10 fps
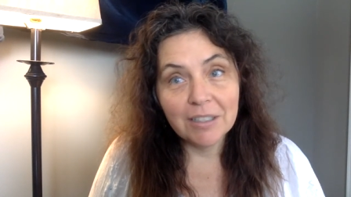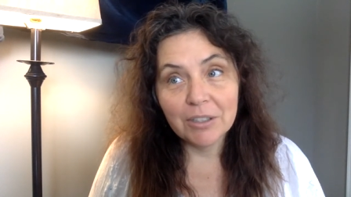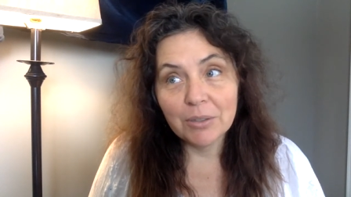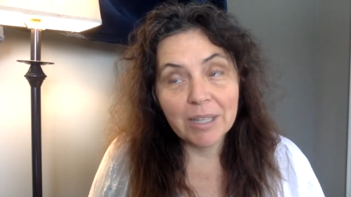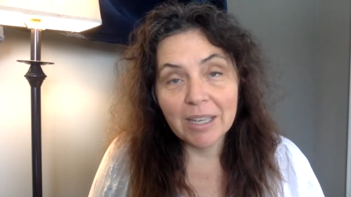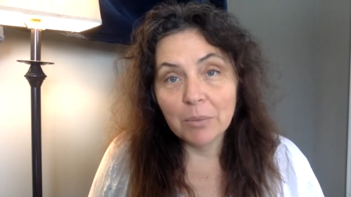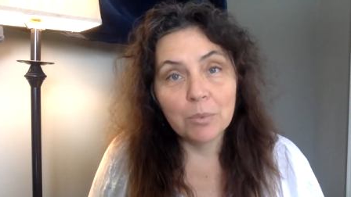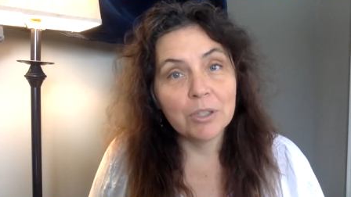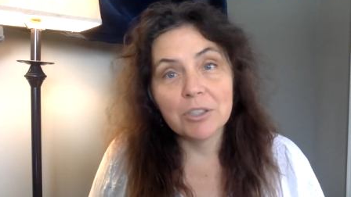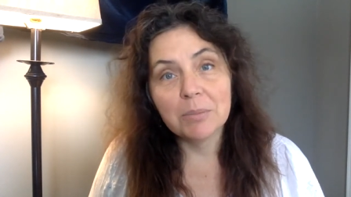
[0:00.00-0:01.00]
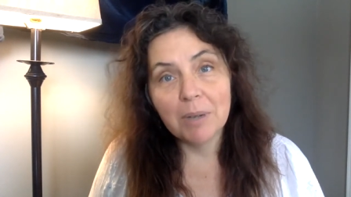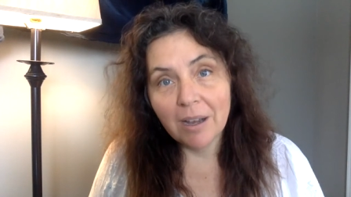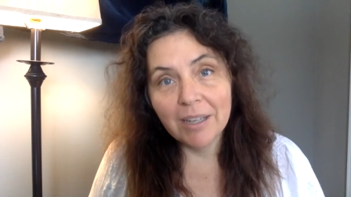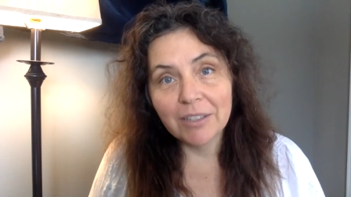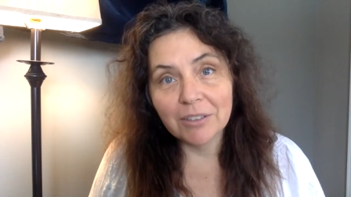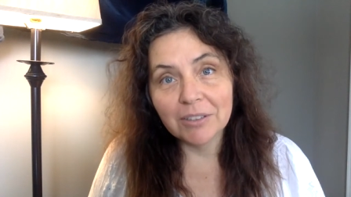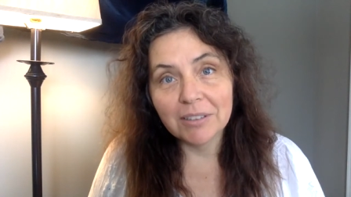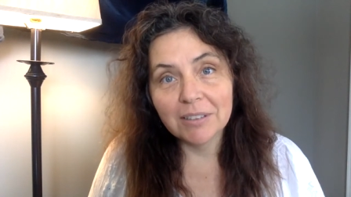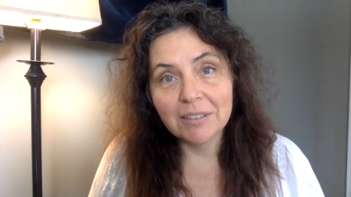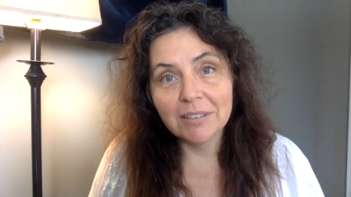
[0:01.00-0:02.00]
You can't worship
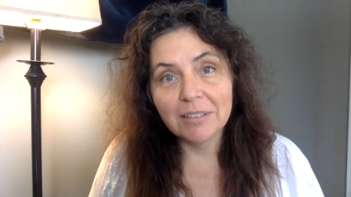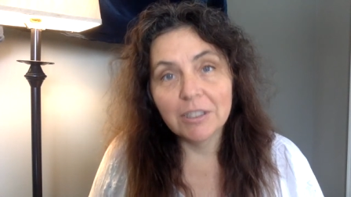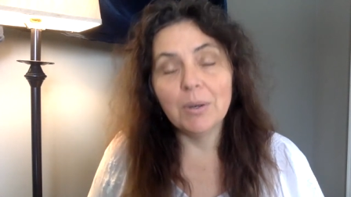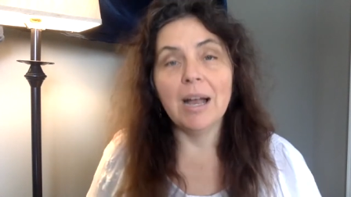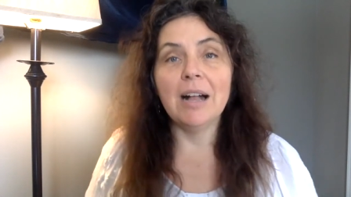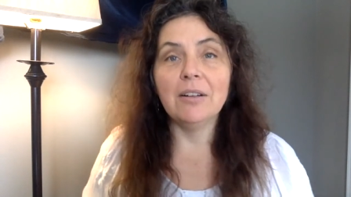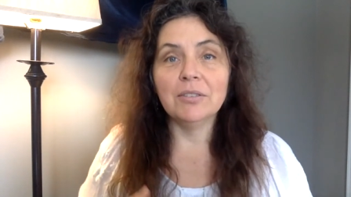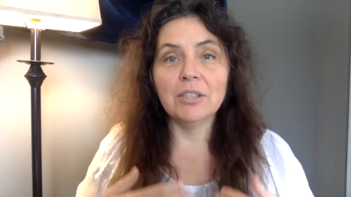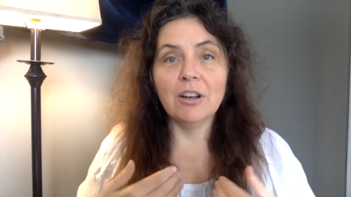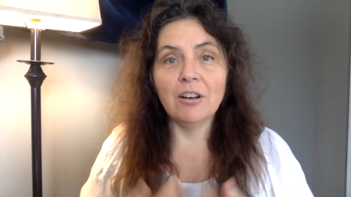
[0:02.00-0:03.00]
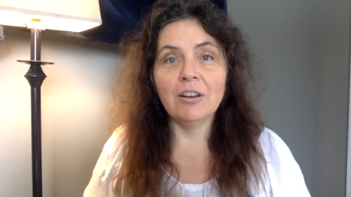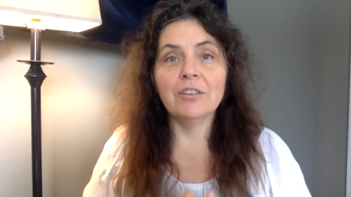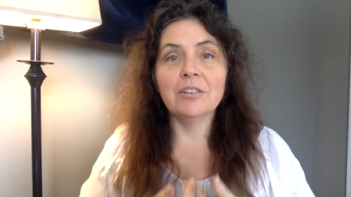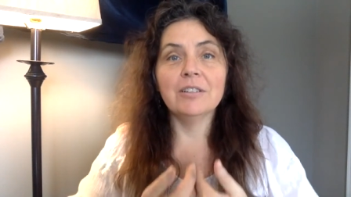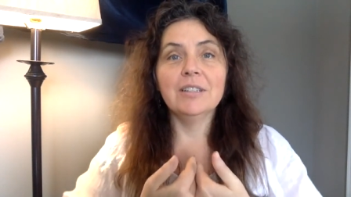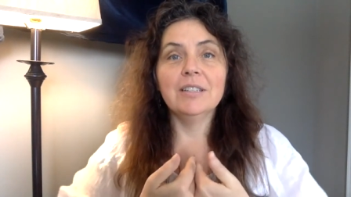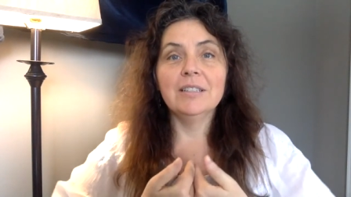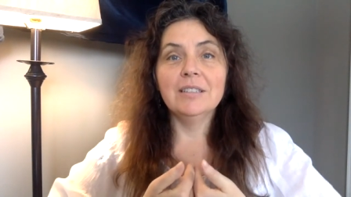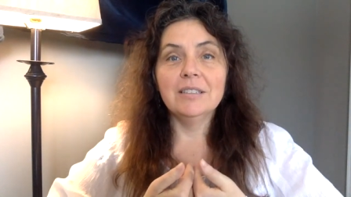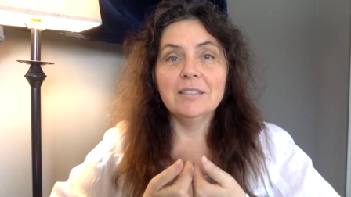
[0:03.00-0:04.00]
idols. You have to honor
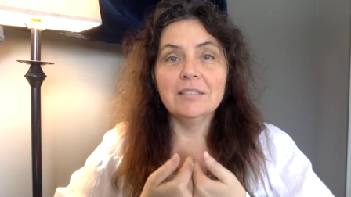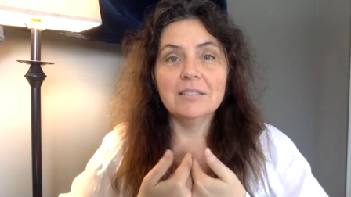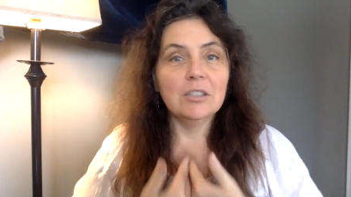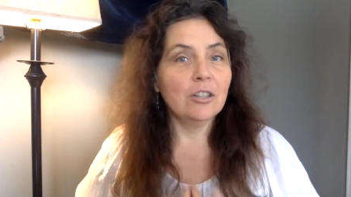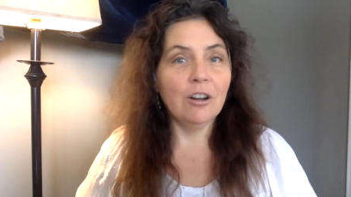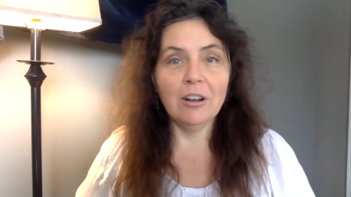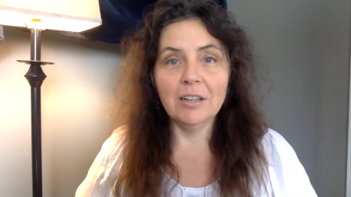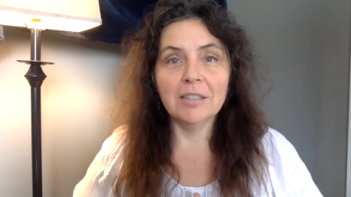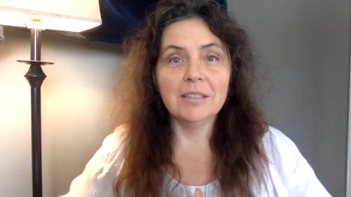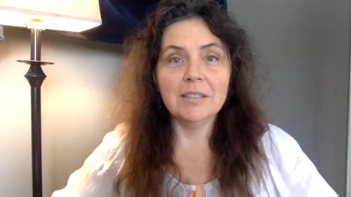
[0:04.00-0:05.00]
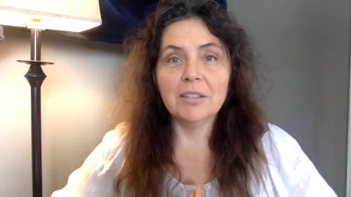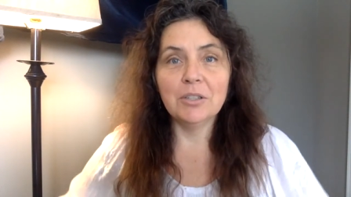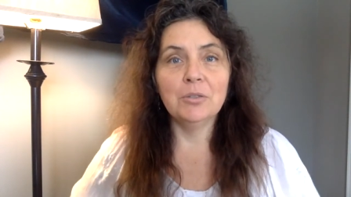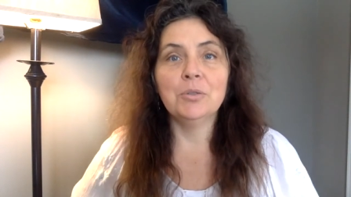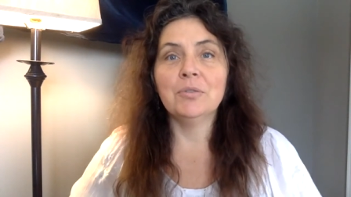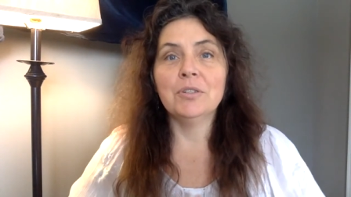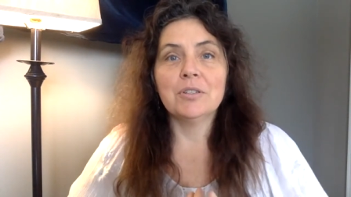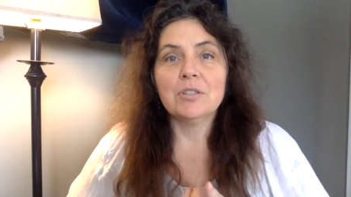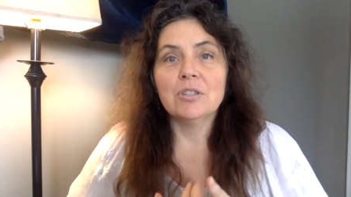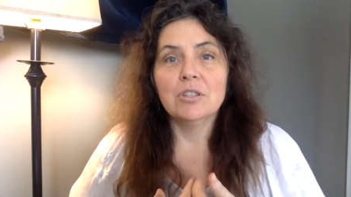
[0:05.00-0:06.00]
God, the
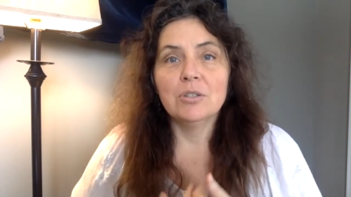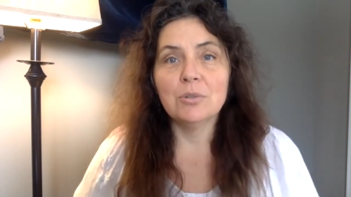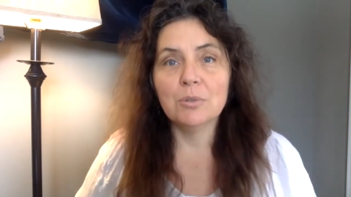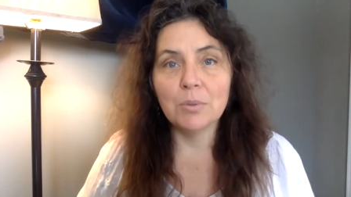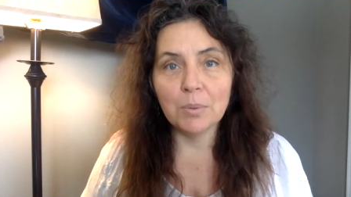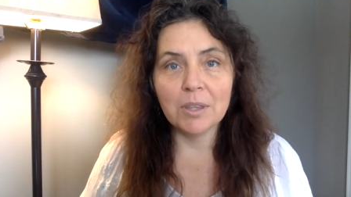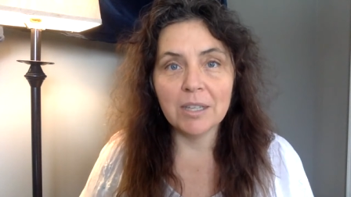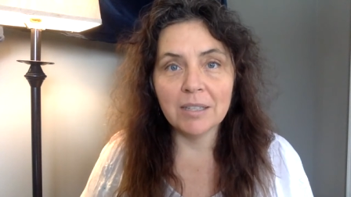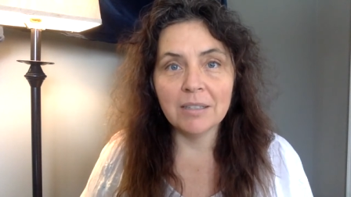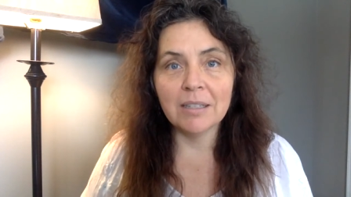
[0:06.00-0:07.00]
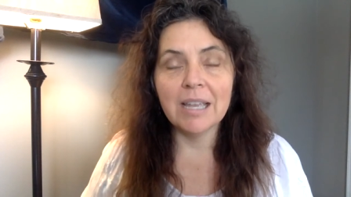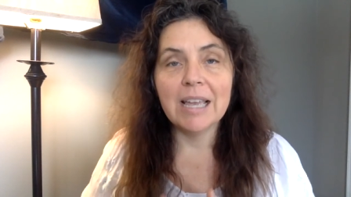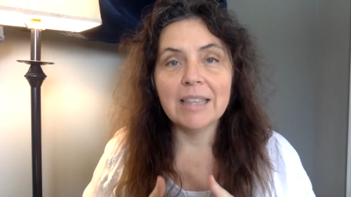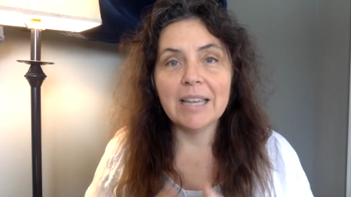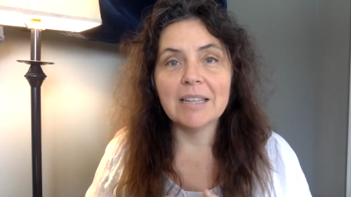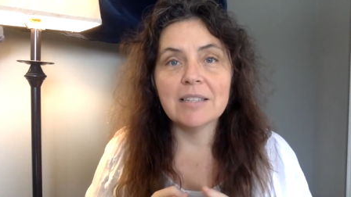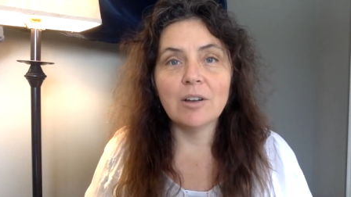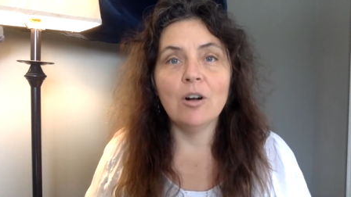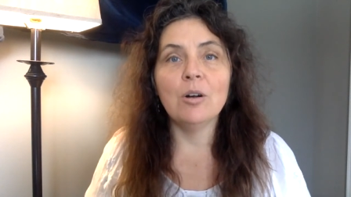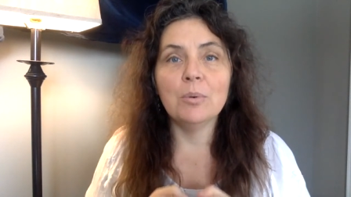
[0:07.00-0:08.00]
universe, the truth within. That is
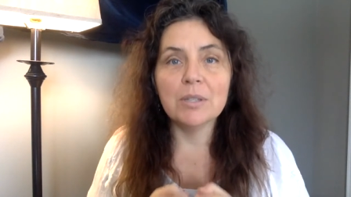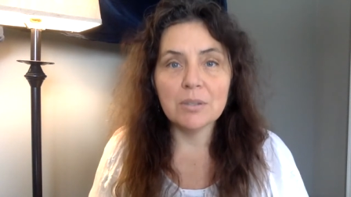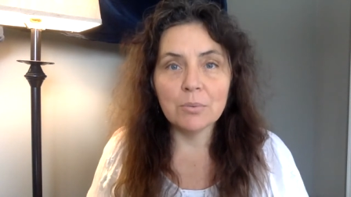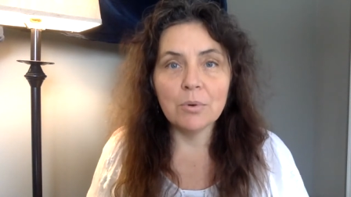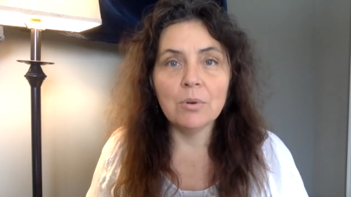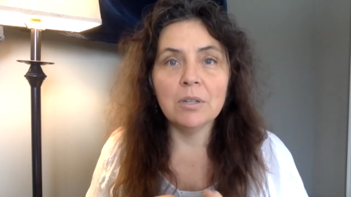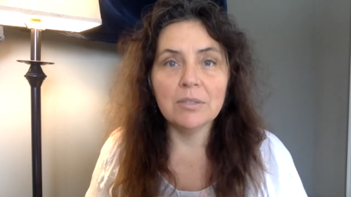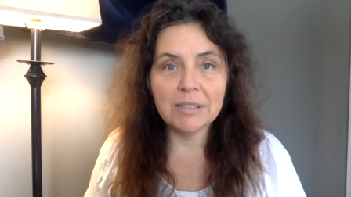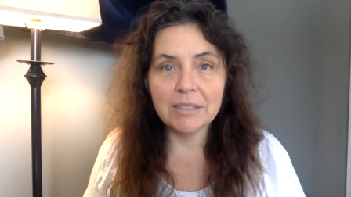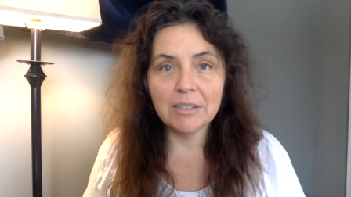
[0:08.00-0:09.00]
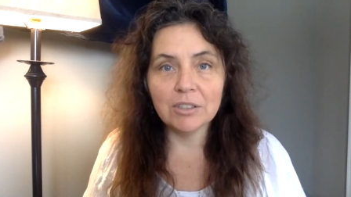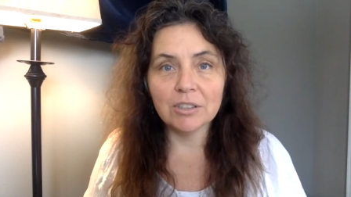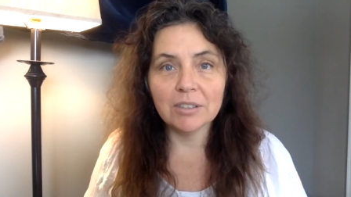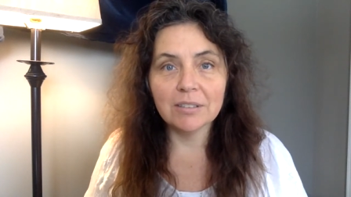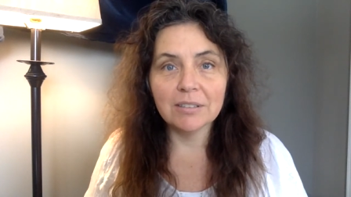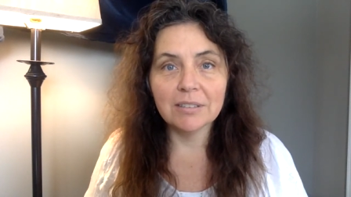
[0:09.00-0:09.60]
always the role of a teacher.